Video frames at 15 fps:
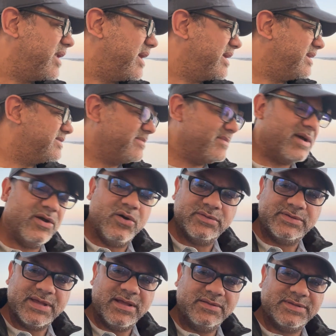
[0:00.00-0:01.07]
I get to my
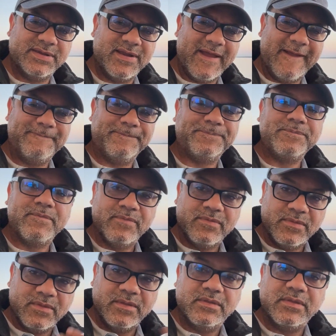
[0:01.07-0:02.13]
hotel tonight,
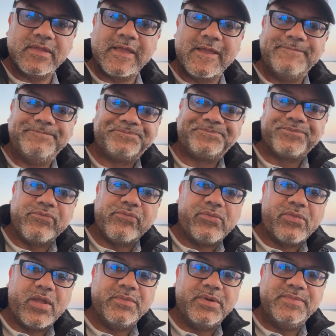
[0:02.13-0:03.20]

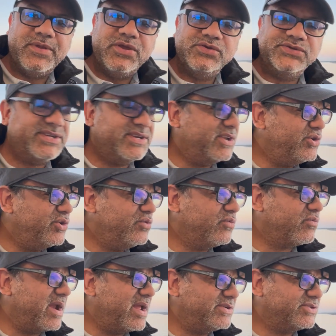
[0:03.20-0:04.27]
I'm going to be using a new
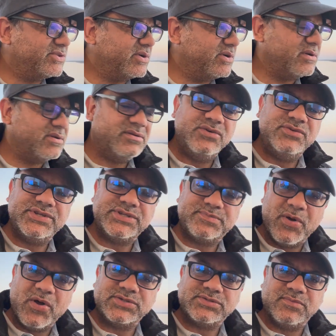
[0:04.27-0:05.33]
razor, new
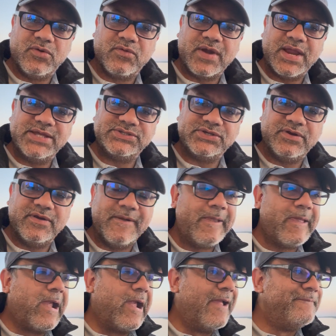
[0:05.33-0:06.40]
disposable razor
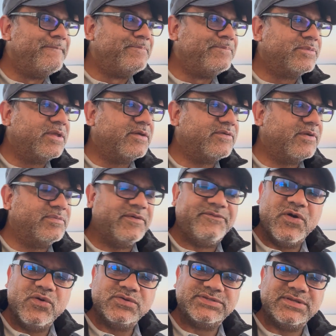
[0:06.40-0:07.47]
from the
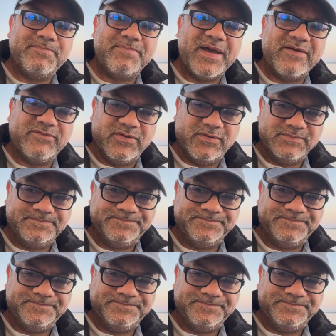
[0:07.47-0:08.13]
folks at Bevel.